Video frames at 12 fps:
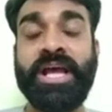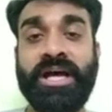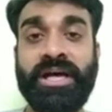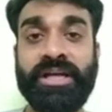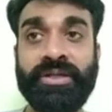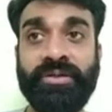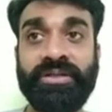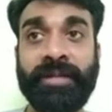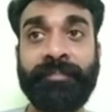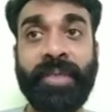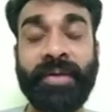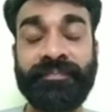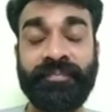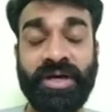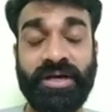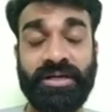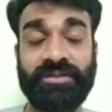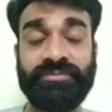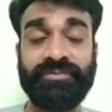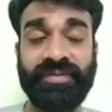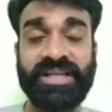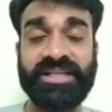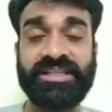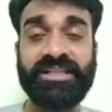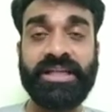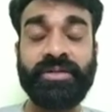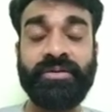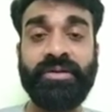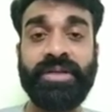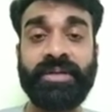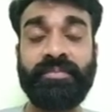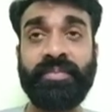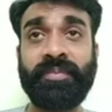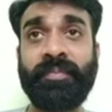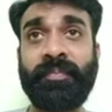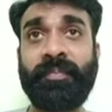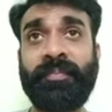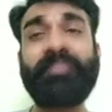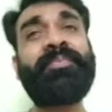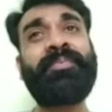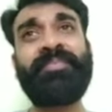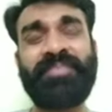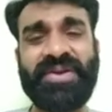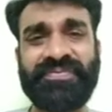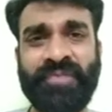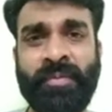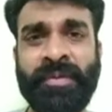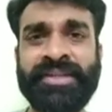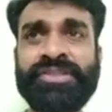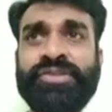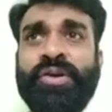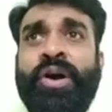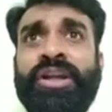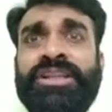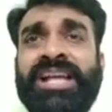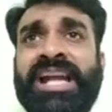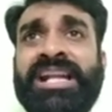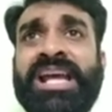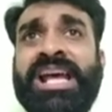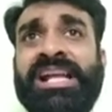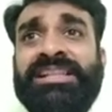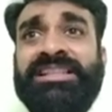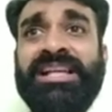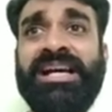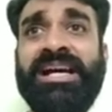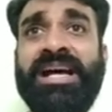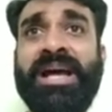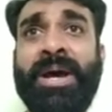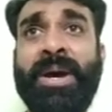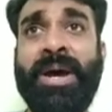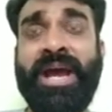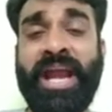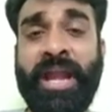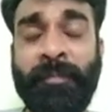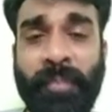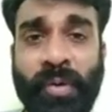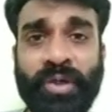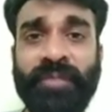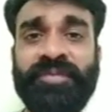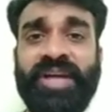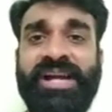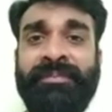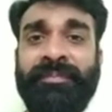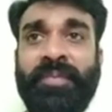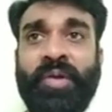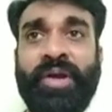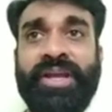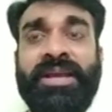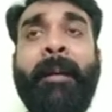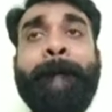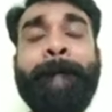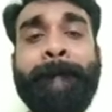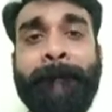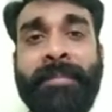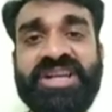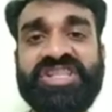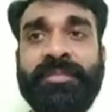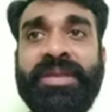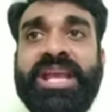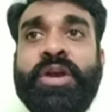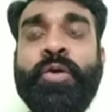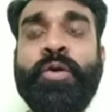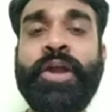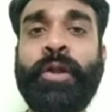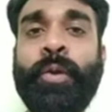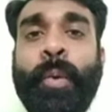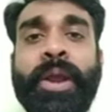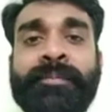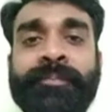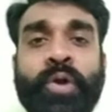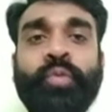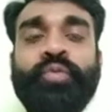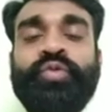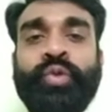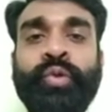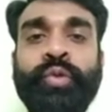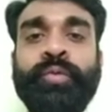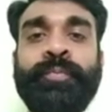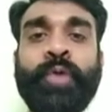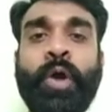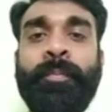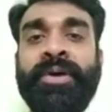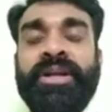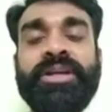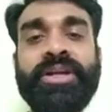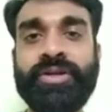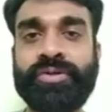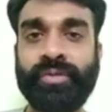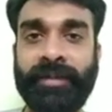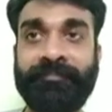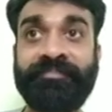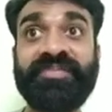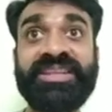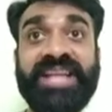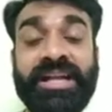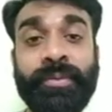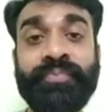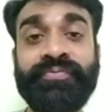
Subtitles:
we can say that that performance, or that the input of the employee must be going to improve through proper controlling. That